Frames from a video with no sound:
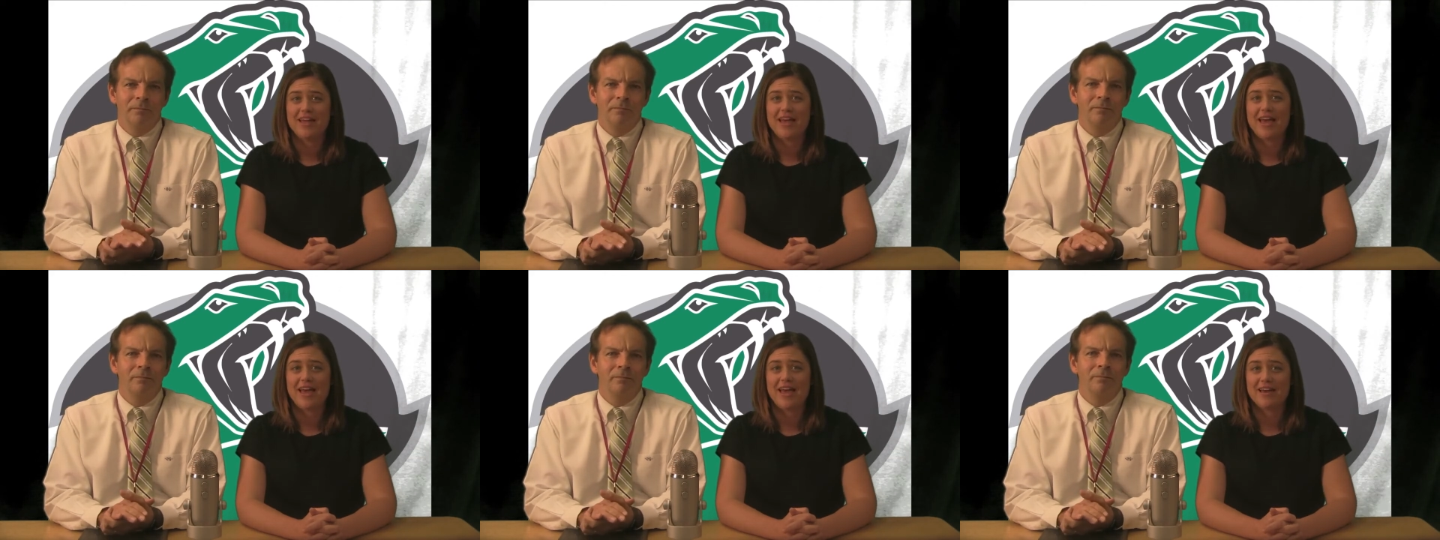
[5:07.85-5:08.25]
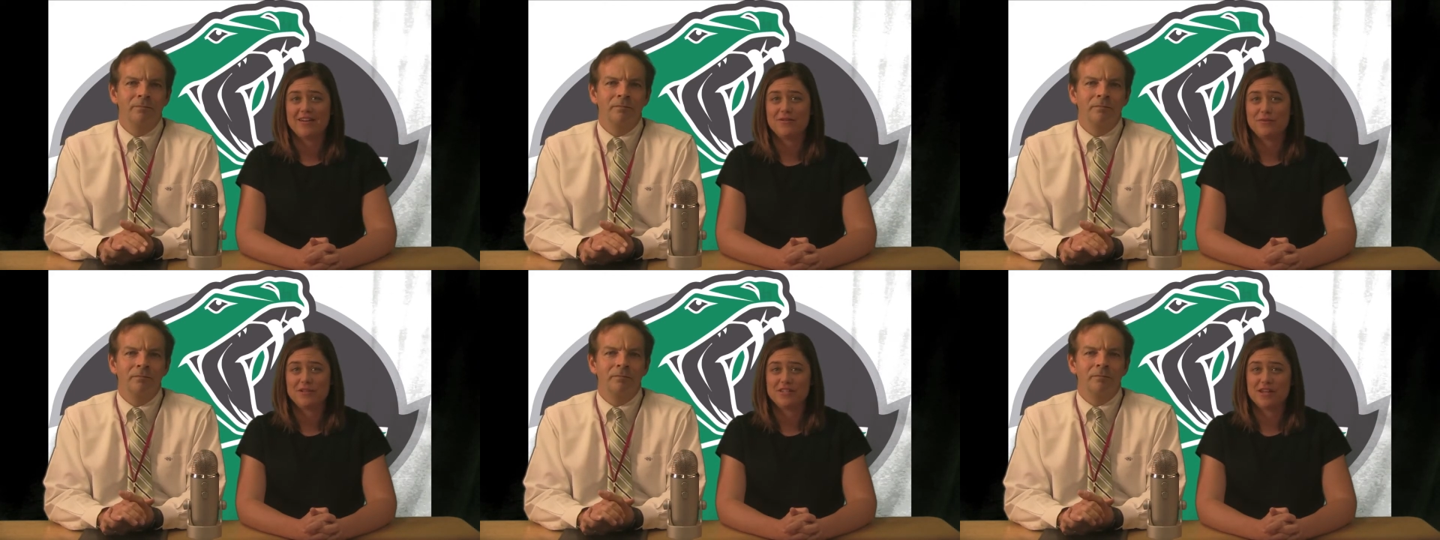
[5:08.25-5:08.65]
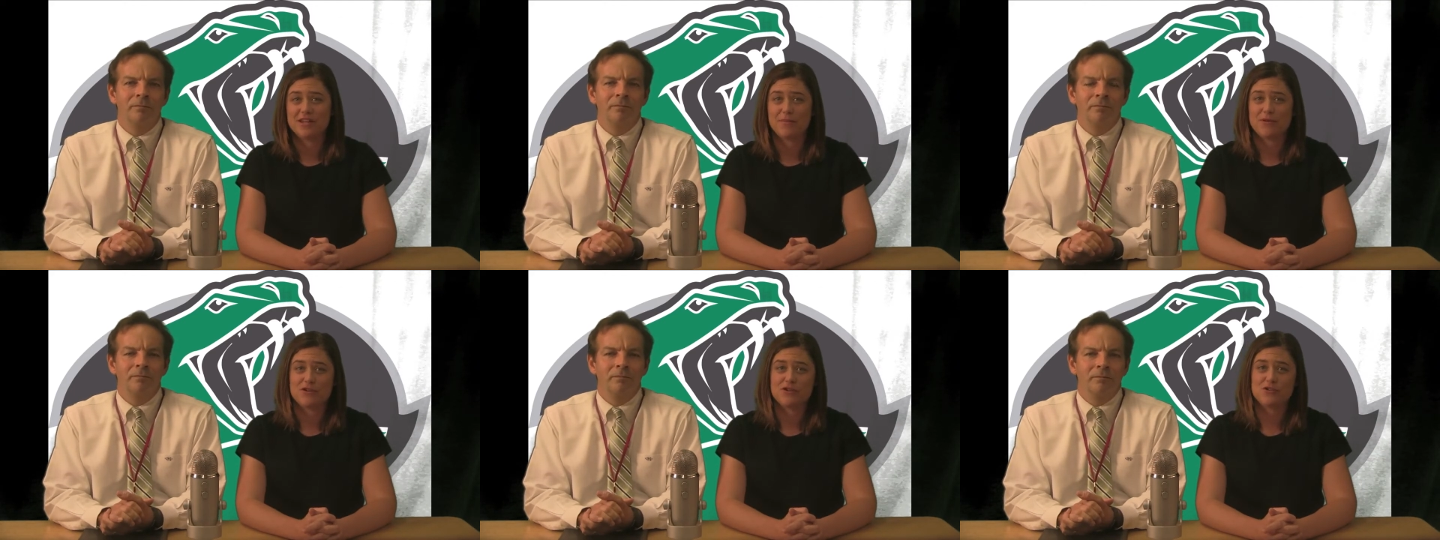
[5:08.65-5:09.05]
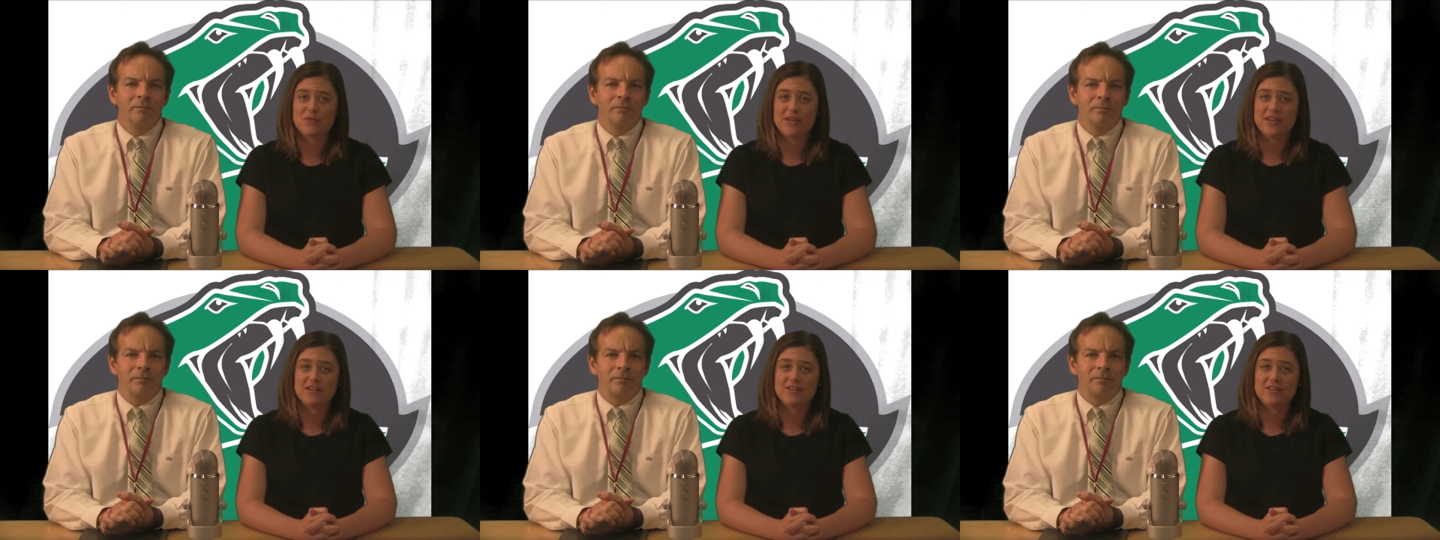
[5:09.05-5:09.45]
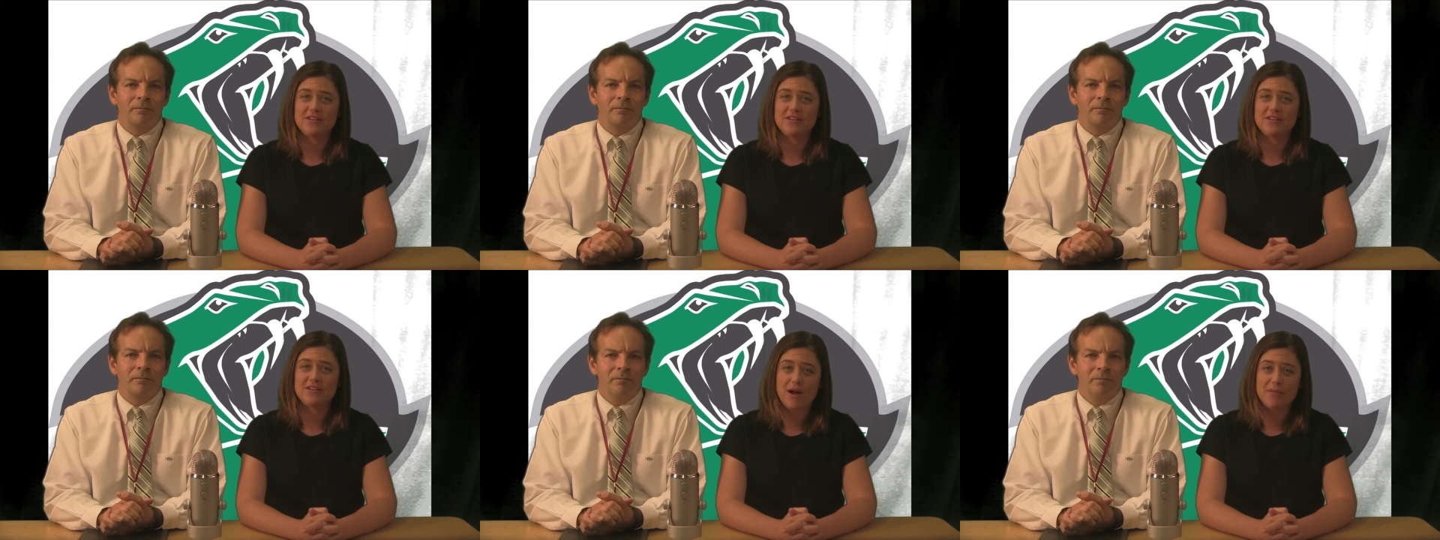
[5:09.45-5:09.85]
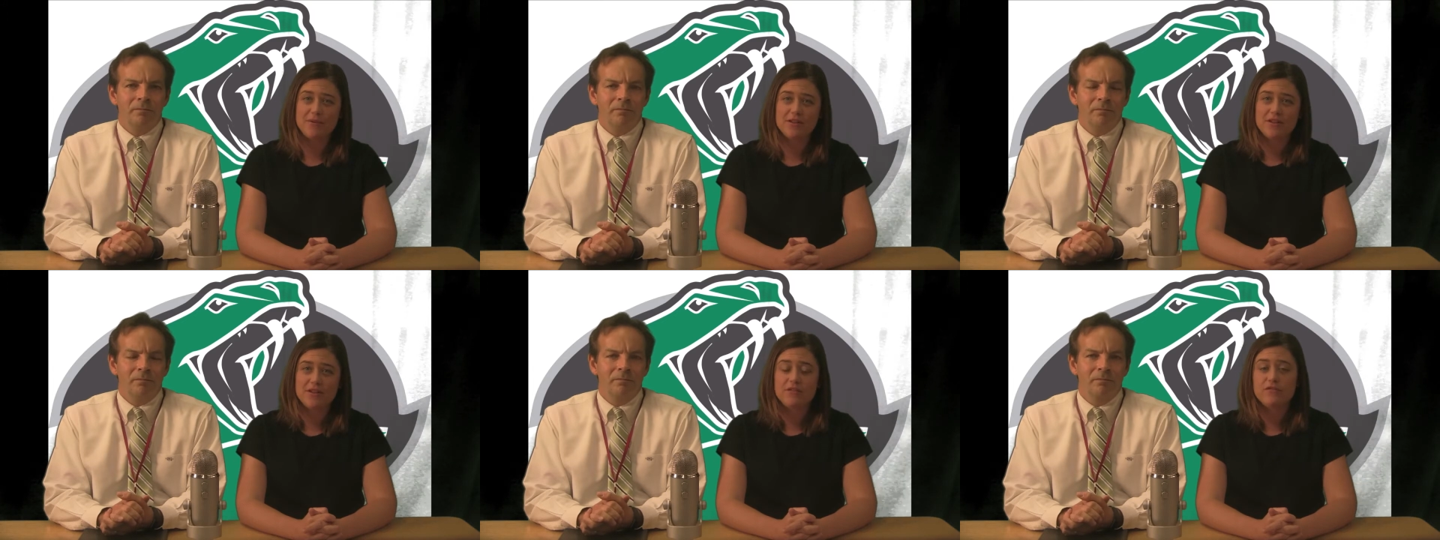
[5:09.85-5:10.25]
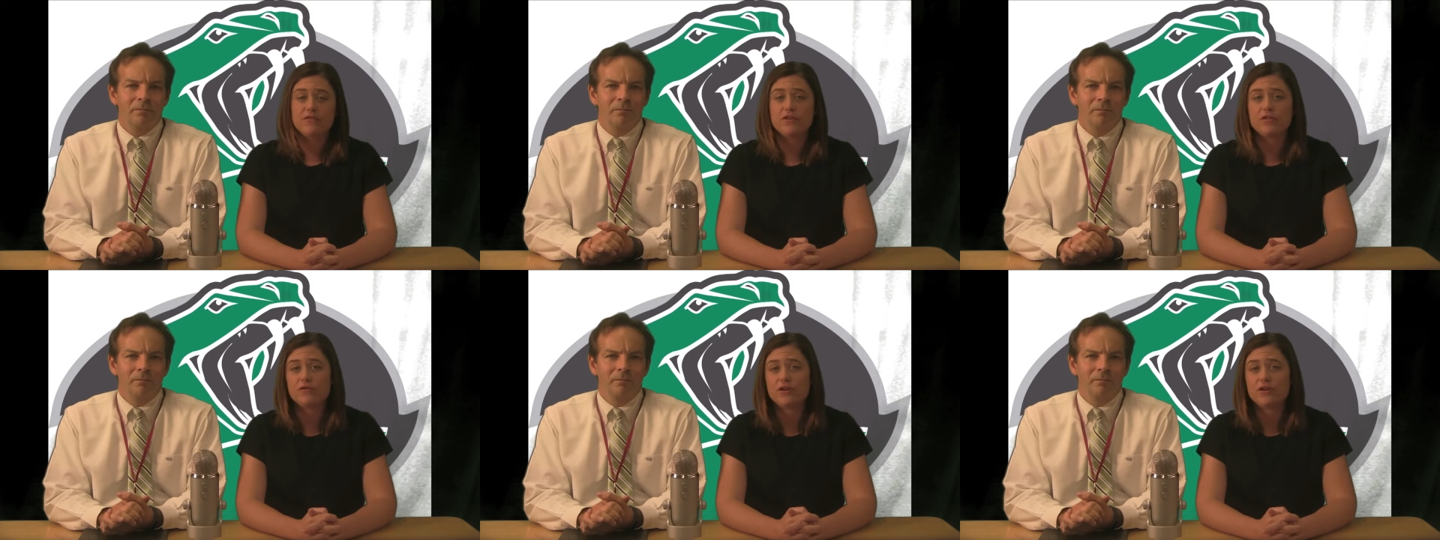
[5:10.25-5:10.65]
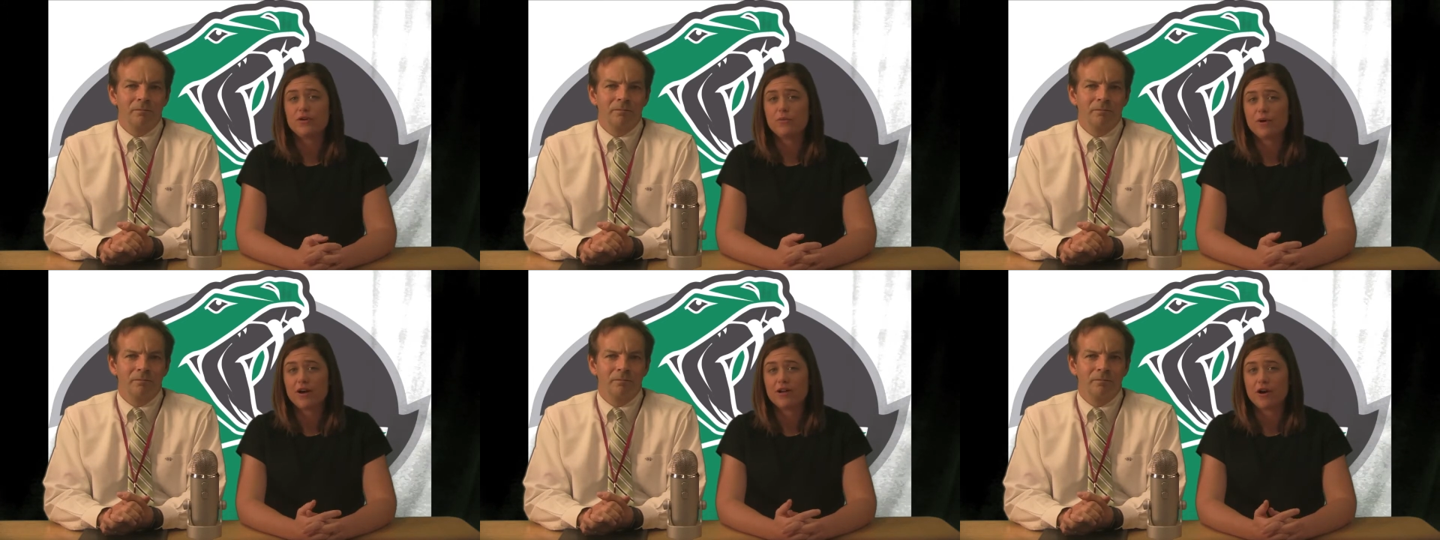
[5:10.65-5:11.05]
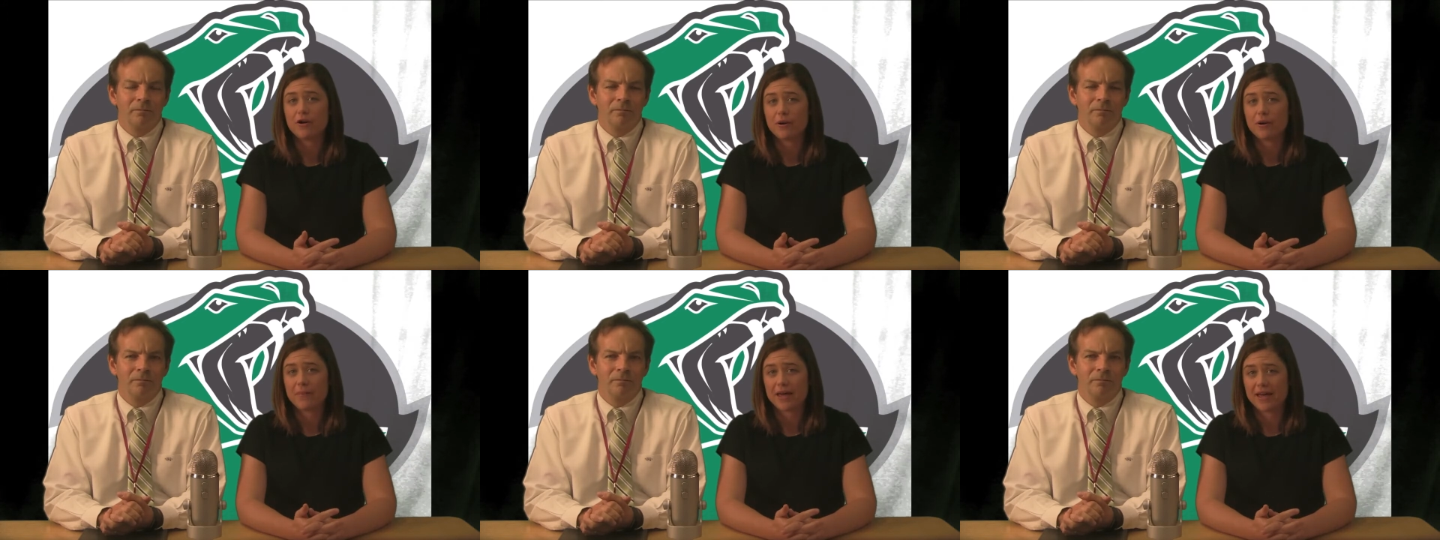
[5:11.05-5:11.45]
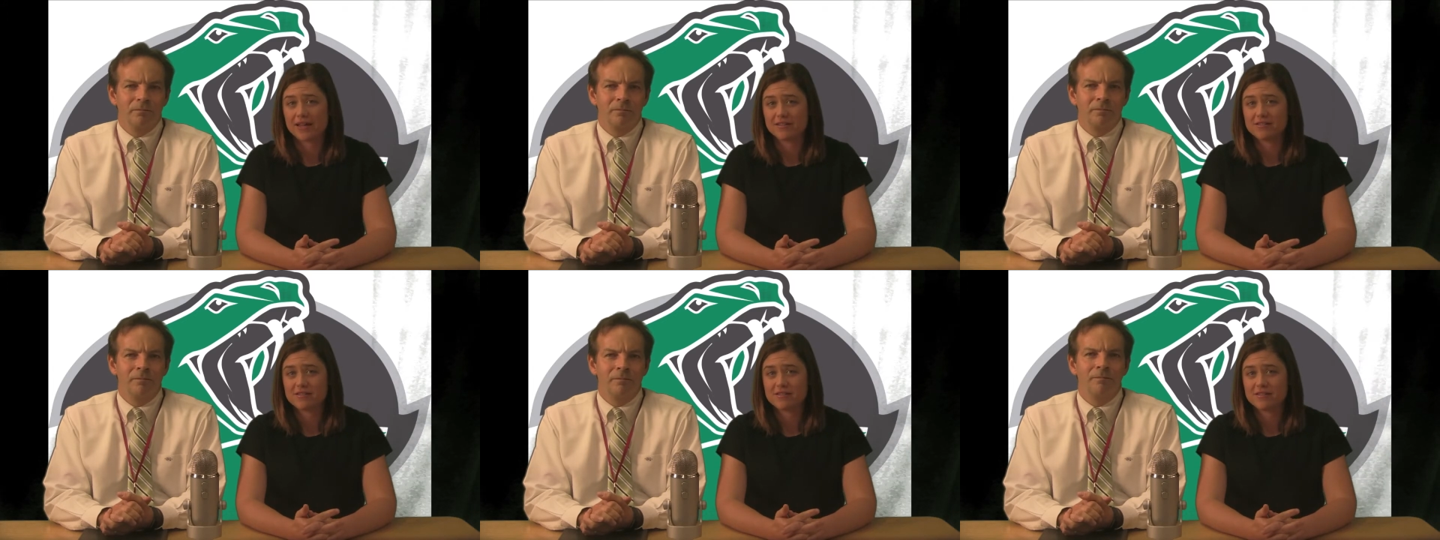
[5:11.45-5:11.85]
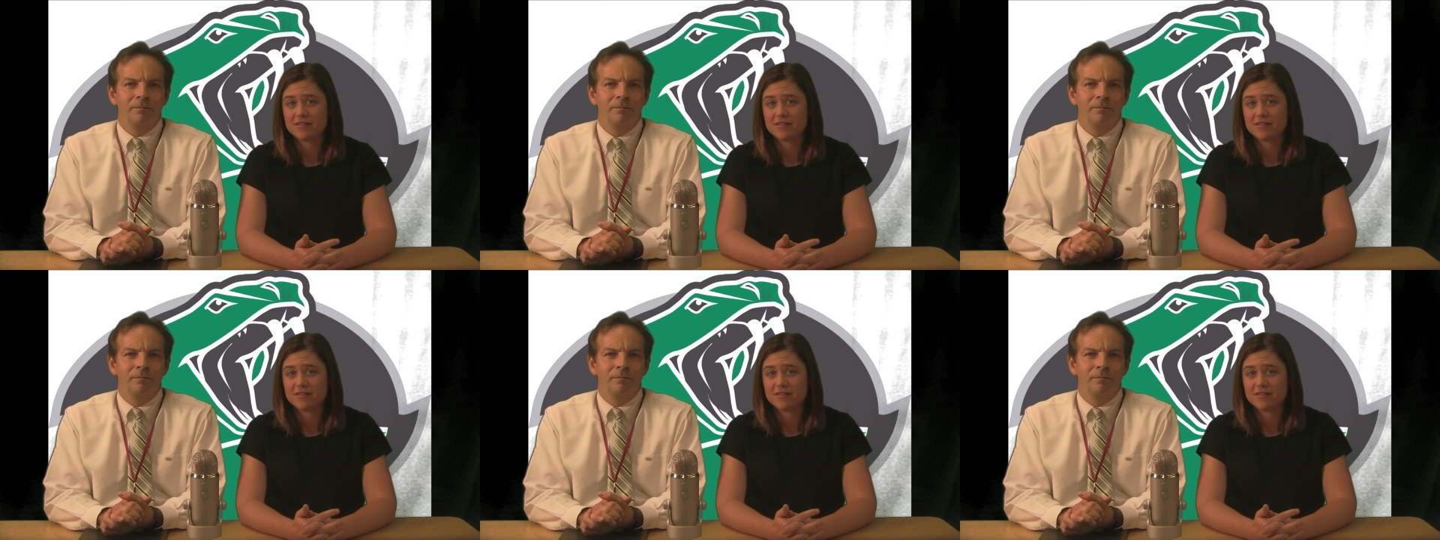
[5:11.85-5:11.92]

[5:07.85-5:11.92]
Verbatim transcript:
Speaker 1: And when temperatures begin to drop, feel free to wear yoga pants,